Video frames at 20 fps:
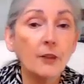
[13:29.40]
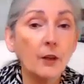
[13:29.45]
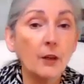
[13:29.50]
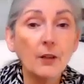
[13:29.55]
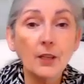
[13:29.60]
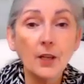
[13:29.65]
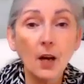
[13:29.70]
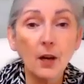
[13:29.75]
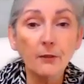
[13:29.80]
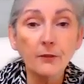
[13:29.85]

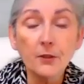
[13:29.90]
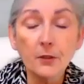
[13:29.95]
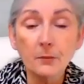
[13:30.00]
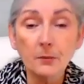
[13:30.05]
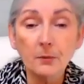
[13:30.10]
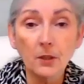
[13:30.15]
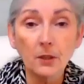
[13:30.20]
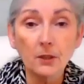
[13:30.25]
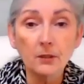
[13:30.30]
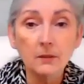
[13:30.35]
very
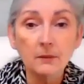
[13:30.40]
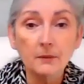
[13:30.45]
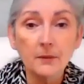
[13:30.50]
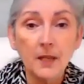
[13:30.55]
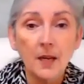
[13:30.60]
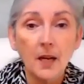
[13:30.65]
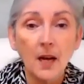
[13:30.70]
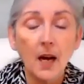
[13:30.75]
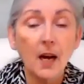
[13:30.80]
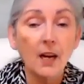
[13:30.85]

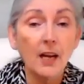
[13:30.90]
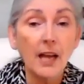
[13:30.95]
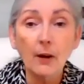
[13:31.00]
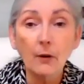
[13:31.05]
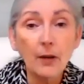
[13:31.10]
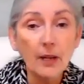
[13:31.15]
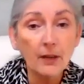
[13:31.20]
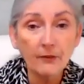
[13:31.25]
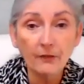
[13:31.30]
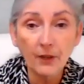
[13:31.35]
comfortable,
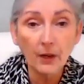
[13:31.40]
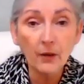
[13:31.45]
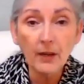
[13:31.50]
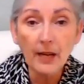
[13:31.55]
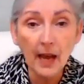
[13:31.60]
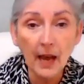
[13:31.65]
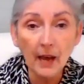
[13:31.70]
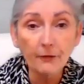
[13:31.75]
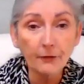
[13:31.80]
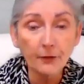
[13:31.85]

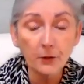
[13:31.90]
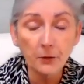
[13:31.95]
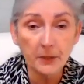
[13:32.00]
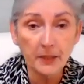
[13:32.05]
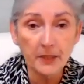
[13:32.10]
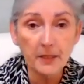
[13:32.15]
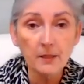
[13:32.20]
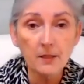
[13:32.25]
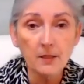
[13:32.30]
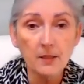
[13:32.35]
very
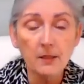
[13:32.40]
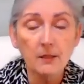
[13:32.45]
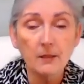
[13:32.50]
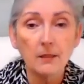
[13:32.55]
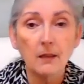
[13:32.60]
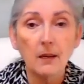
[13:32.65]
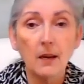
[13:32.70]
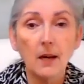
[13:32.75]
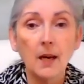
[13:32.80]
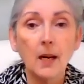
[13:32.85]
affluent
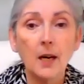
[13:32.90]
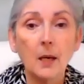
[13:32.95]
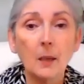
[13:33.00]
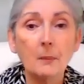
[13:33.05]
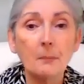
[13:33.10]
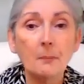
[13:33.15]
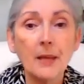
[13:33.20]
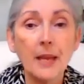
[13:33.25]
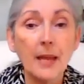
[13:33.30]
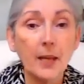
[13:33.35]

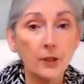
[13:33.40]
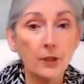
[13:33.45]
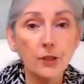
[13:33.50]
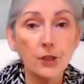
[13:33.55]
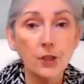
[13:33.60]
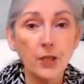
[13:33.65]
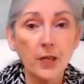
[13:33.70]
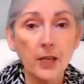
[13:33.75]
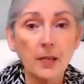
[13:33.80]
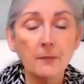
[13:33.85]

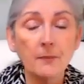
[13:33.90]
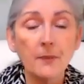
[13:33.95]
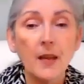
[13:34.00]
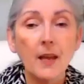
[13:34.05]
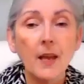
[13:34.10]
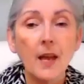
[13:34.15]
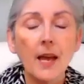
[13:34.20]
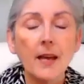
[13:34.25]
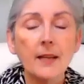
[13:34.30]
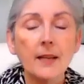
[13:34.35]
energy.
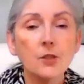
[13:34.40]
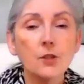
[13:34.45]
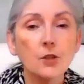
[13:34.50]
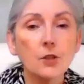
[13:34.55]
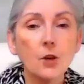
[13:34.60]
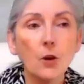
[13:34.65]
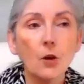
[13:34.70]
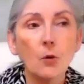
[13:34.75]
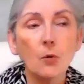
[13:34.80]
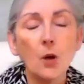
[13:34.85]
And
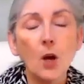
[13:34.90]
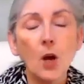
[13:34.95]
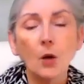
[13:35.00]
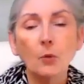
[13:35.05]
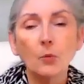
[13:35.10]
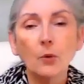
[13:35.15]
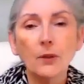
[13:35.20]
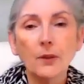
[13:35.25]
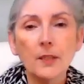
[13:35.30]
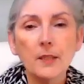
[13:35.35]
so
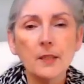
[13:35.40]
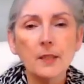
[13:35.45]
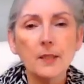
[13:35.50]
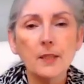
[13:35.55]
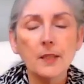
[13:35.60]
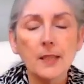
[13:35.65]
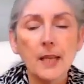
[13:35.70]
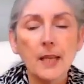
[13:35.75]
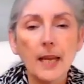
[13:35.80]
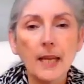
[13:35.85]
what this
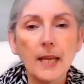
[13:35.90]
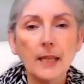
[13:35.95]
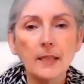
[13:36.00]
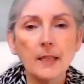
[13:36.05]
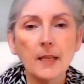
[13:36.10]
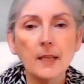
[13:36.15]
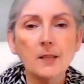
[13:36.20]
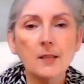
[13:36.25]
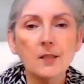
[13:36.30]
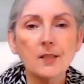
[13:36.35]
is
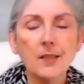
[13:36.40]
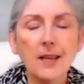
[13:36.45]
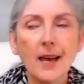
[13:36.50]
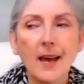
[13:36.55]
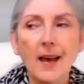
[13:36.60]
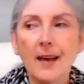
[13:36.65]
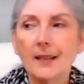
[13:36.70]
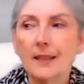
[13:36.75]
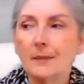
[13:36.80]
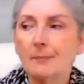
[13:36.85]
saying is
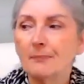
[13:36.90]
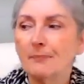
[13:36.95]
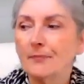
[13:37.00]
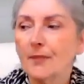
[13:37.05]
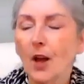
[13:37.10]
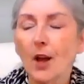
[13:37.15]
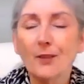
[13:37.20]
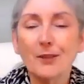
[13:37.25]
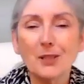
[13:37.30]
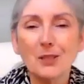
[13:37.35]
that
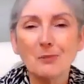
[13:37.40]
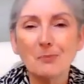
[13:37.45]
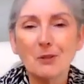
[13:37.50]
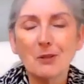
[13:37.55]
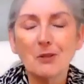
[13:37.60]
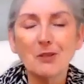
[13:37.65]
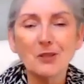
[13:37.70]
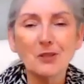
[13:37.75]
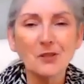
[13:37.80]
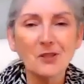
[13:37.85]
on the
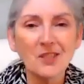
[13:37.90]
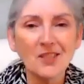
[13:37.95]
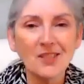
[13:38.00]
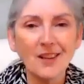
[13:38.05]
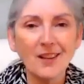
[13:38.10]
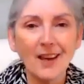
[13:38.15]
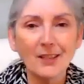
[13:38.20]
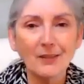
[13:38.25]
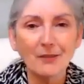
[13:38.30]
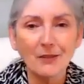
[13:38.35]
spiritual
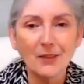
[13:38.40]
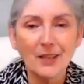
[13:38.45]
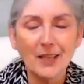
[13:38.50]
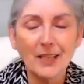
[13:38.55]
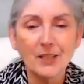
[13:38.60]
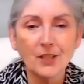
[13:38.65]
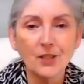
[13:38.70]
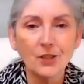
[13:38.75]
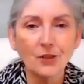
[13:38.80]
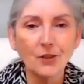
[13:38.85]
side of
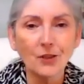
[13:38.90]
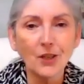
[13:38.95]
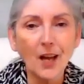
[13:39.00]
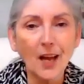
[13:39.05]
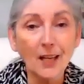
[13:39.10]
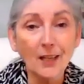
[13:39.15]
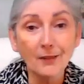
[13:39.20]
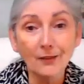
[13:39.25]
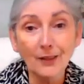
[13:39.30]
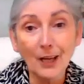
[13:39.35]
things, you're
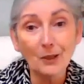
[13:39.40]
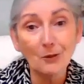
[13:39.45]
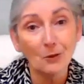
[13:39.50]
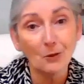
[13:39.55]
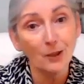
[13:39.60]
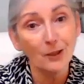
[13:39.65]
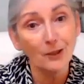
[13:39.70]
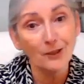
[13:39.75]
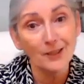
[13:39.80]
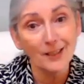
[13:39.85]
kind of like
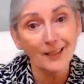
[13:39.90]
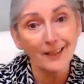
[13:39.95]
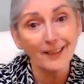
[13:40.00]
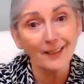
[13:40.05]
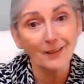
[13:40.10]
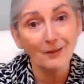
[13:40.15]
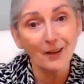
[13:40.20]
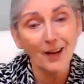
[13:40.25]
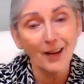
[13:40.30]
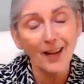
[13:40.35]

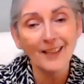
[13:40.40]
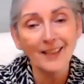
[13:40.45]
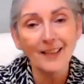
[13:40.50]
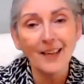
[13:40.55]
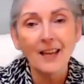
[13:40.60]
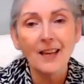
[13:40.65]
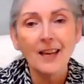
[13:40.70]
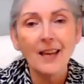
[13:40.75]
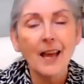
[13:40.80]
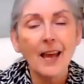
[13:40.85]
royalty, right?
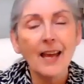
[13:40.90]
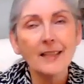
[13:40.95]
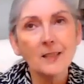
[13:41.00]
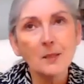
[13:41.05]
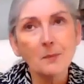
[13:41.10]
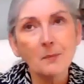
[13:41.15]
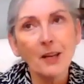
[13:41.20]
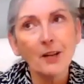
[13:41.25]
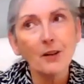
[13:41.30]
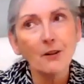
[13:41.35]

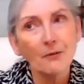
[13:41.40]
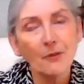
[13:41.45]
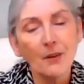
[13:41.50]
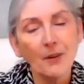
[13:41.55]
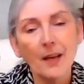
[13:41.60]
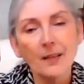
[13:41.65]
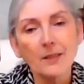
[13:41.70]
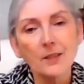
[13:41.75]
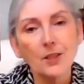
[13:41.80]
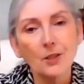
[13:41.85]
As a matter of
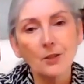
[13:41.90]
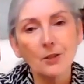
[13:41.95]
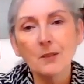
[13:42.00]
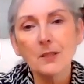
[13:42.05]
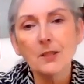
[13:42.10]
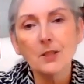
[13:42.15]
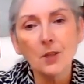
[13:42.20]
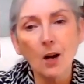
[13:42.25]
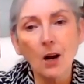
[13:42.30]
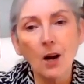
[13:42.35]
fact,
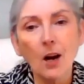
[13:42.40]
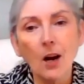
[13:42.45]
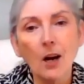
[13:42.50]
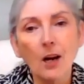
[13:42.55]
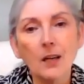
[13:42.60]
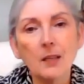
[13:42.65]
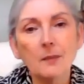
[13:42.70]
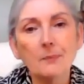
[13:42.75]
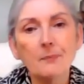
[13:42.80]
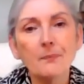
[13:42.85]
humans
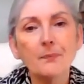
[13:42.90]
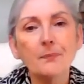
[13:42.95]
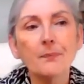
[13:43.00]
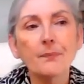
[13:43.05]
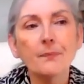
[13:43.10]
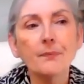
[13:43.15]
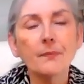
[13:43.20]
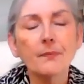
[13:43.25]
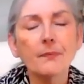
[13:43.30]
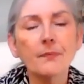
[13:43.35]
are
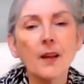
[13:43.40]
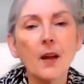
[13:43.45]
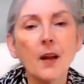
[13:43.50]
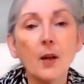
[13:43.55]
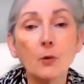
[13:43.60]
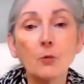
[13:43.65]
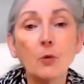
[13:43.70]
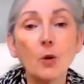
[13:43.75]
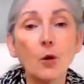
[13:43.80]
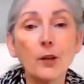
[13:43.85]

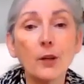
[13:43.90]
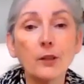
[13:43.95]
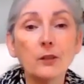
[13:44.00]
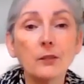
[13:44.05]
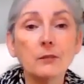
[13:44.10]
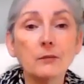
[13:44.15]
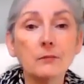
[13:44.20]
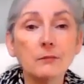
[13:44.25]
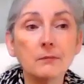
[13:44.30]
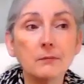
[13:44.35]
a
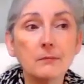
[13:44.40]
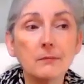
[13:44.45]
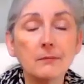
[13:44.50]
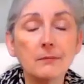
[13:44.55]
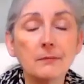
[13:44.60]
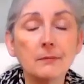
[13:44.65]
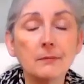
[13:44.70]
royal